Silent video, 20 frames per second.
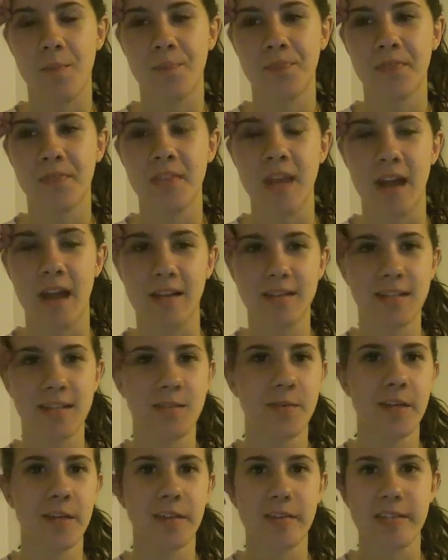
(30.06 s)
Not
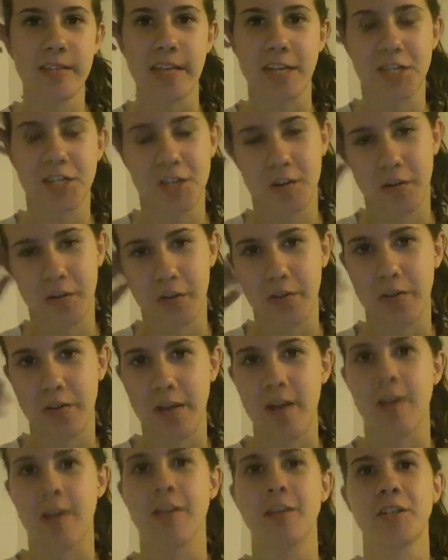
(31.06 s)
derealization, although they
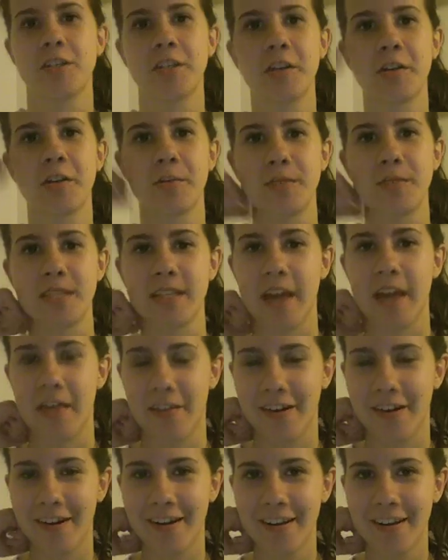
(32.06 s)
are usually grouped
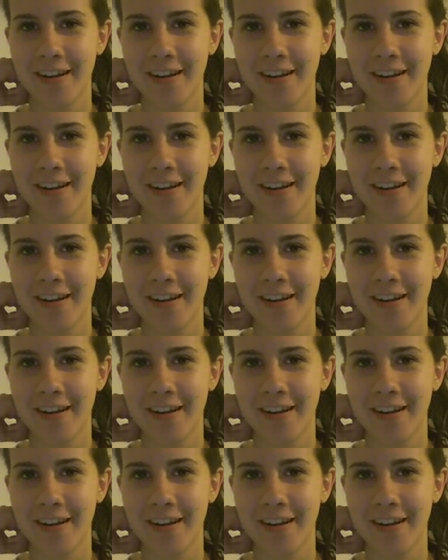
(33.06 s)
together.